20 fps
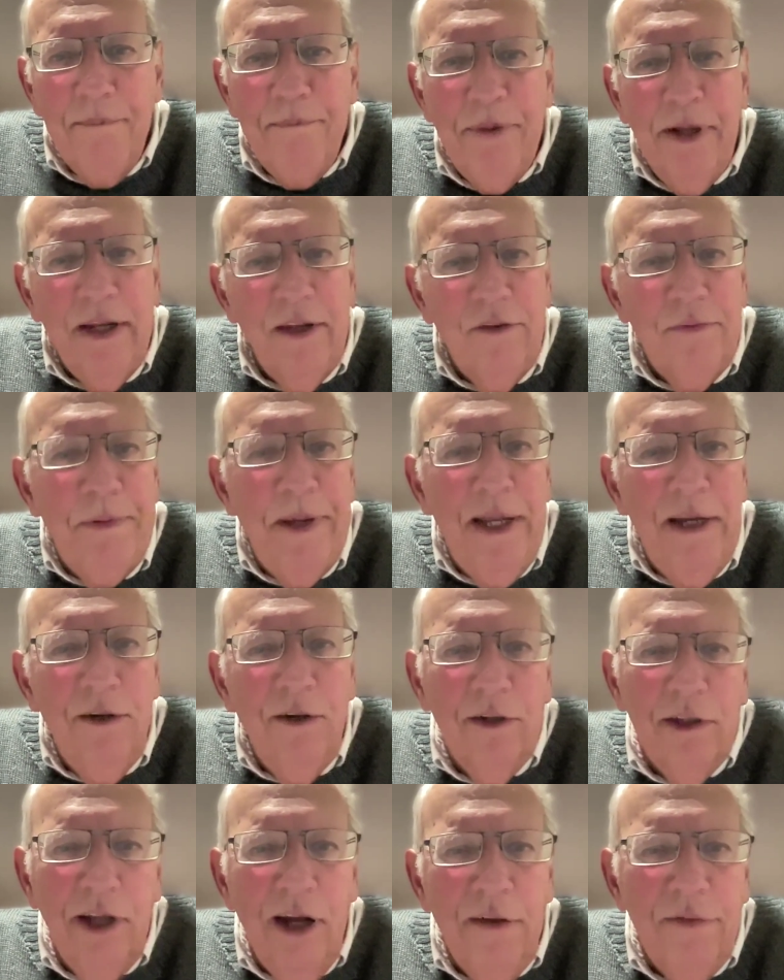But it's being
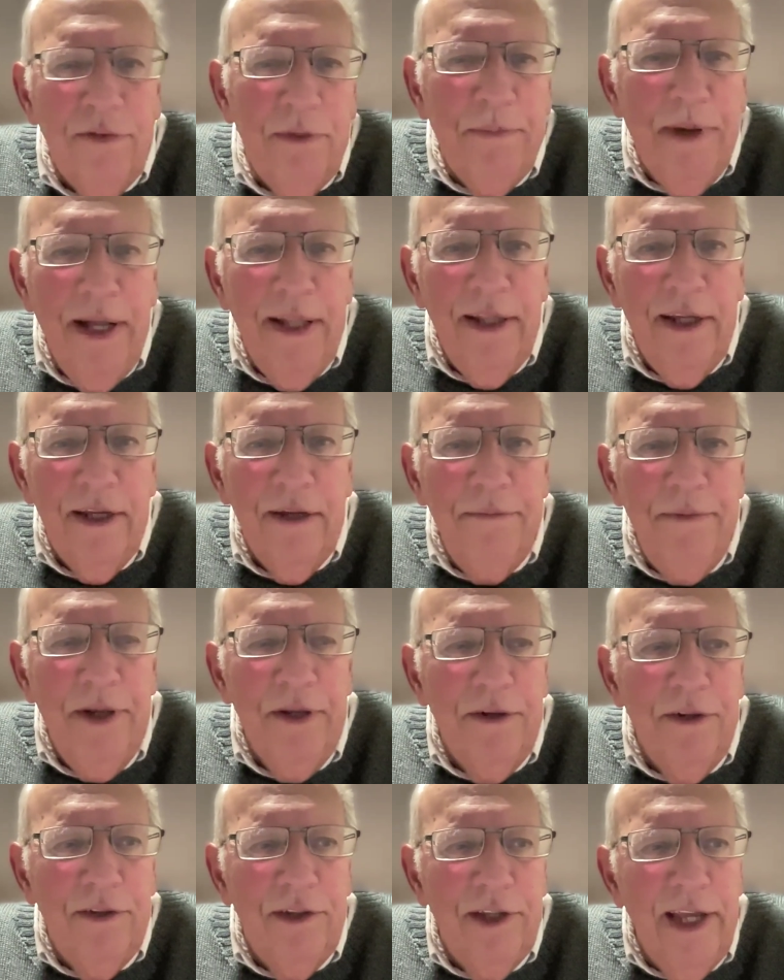looked after by the
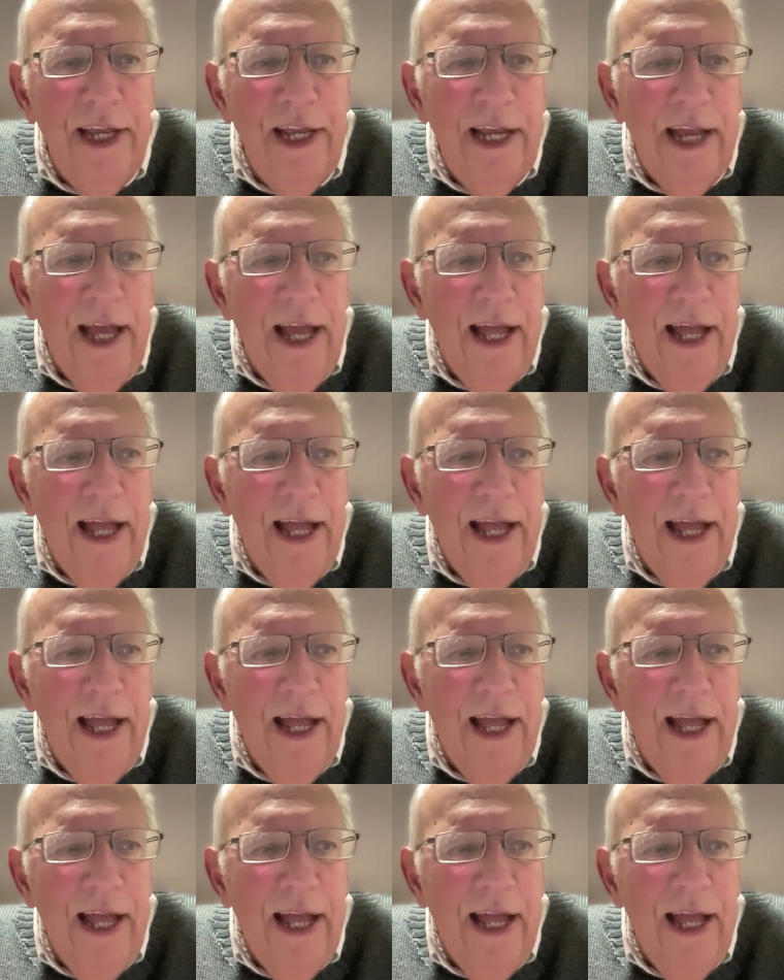community.